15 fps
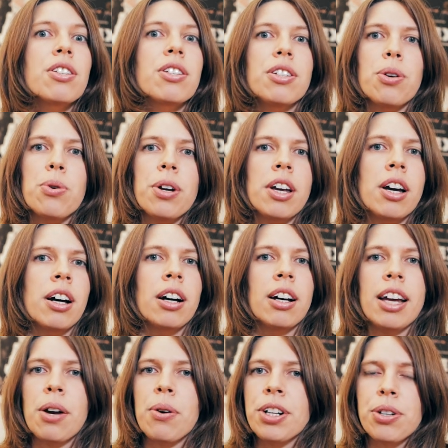
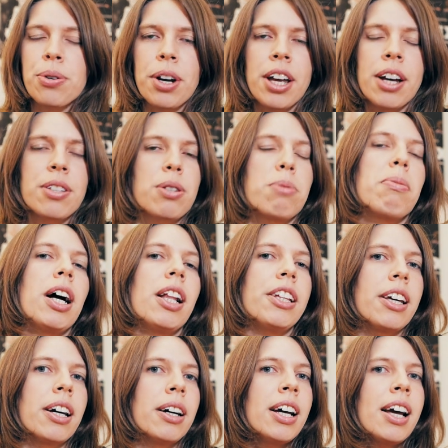Syria, Eritrea,
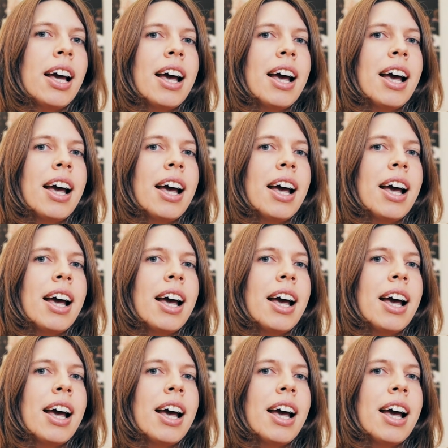Somalia.